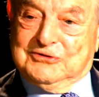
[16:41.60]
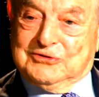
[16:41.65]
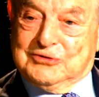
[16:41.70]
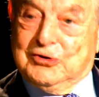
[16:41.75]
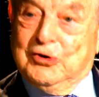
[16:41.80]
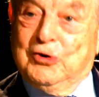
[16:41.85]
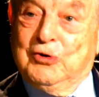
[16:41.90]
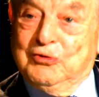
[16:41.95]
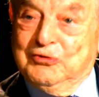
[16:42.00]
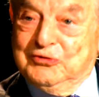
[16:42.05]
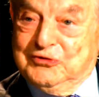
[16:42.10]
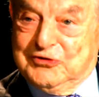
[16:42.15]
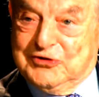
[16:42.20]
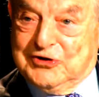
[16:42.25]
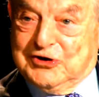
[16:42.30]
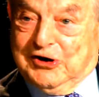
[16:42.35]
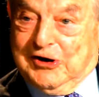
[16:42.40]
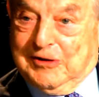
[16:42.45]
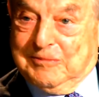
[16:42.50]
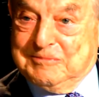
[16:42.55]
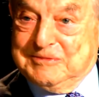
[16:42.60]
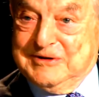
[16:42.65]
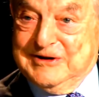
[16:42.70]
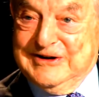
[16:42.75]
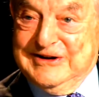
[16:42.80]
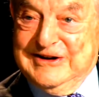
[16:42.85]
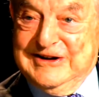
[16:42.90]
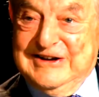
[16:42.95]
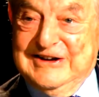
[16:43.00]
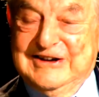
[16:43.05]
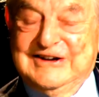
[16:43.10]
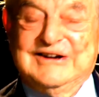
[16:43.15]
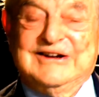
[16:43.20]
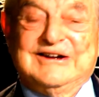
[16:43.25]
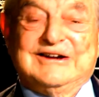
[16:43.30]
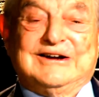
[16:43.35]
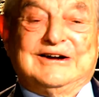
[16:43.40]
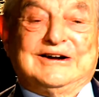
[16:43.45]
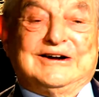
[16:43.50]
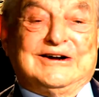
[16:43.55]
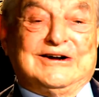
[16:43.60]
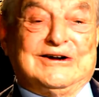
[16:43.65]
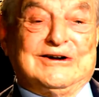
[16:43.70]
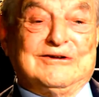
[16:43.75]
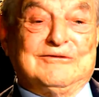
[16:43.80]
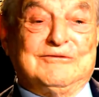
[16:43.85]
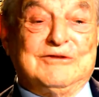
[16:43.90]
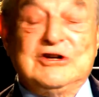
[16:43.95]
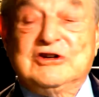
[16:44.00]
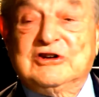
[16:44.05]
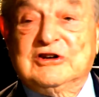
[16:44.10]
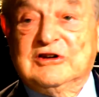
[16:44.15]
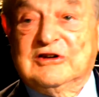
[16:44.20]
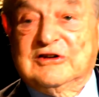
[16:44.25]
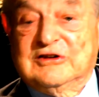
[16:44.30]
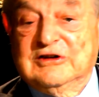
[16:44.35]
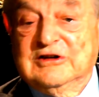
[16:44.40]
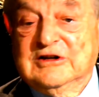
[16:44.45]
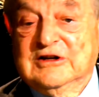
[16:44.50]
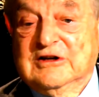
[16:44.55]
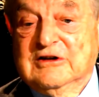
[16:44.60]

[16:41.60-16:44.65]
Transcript: go stop, which is